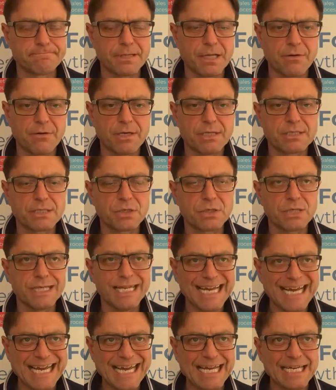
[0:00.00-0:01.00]
All right, so
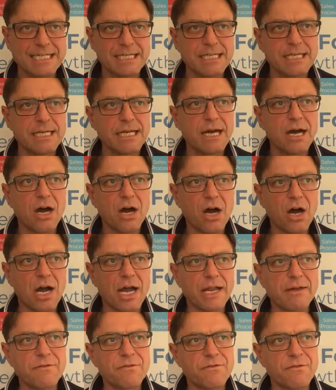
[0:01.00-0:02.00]
can
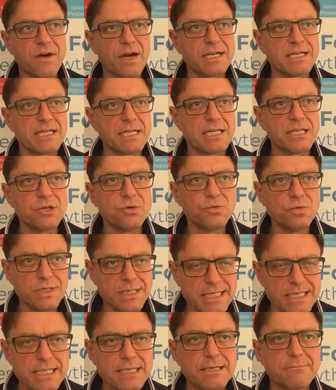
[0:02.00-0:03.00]
I find a
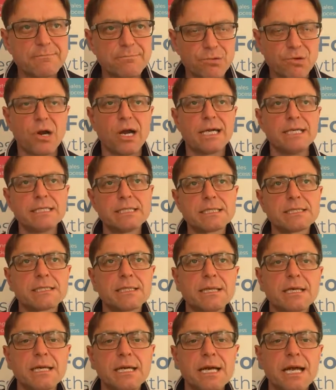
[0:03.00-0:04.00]
unique
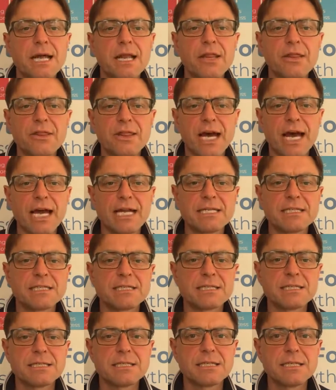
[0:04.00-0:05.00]
price that
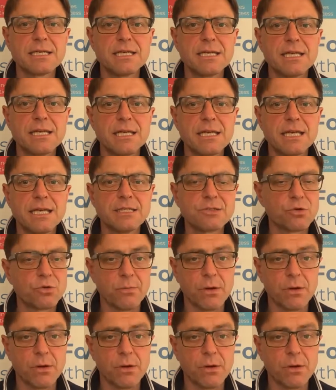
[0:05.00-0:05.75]
is all